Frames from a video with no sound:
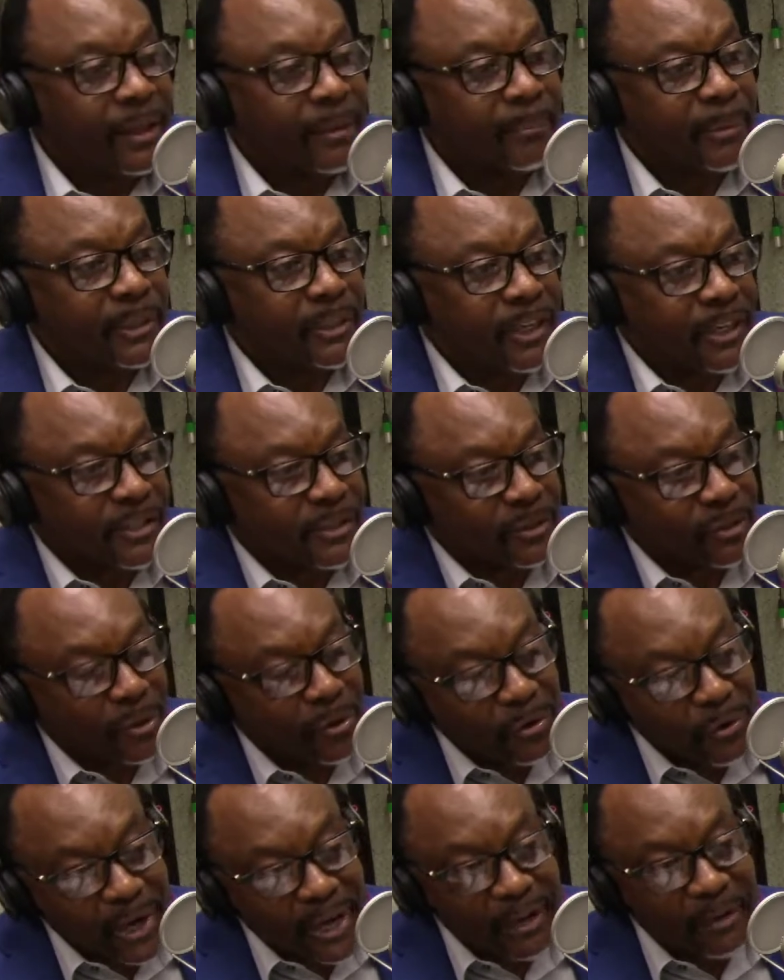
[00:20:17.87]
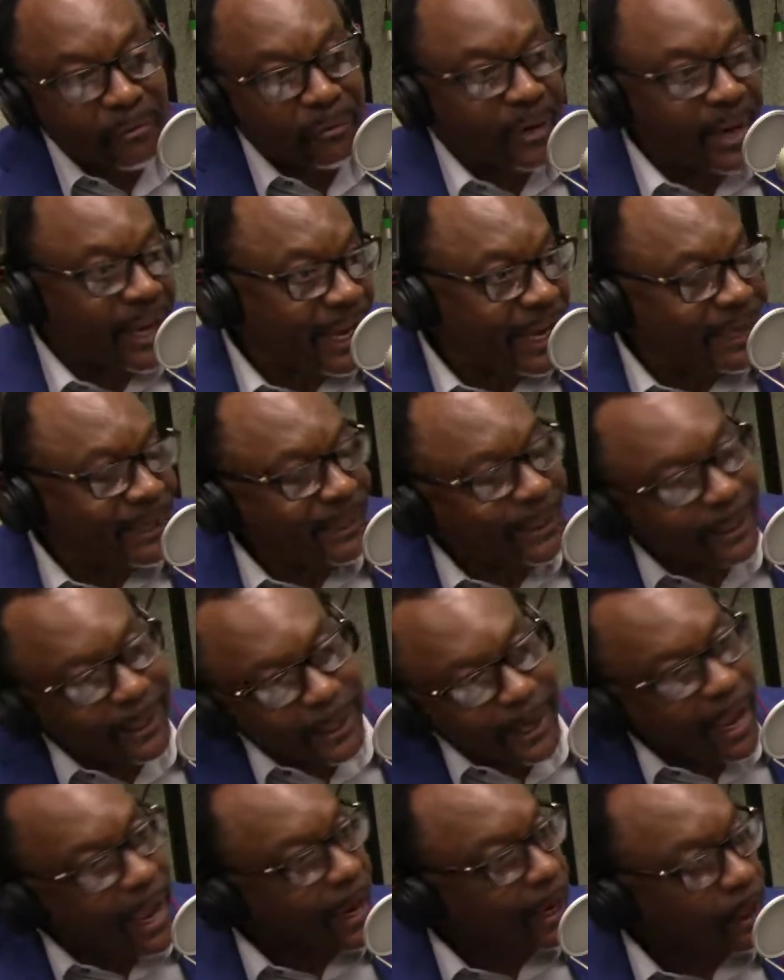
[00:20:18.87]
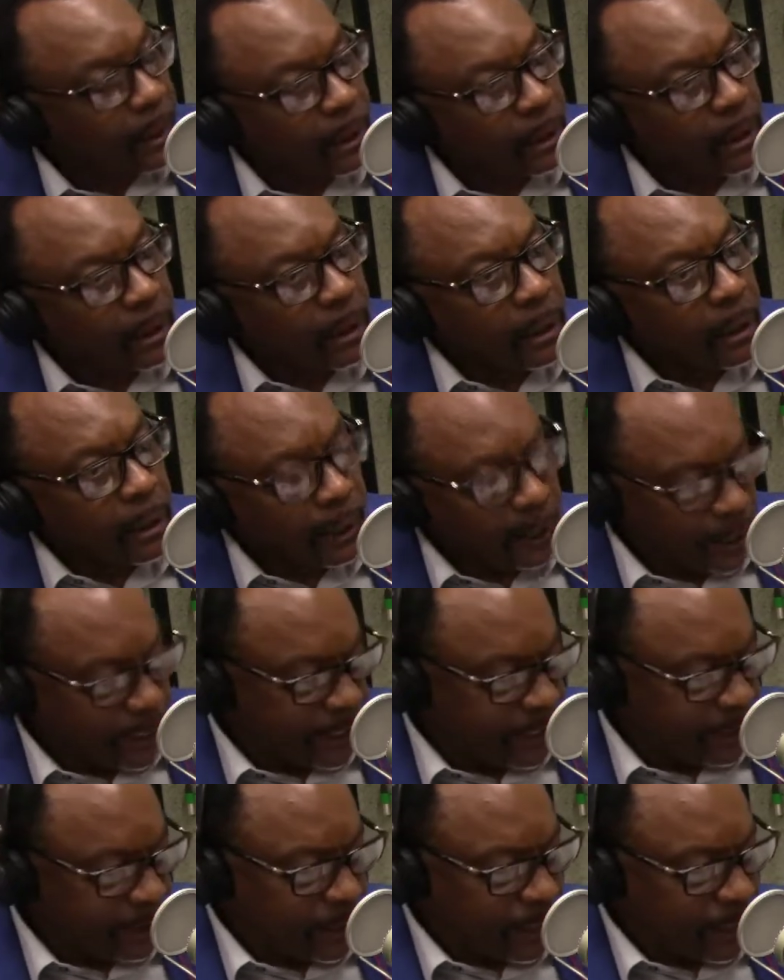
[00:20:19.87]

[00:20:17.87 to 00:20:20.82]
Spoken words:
but there's no credit ran, none of that. And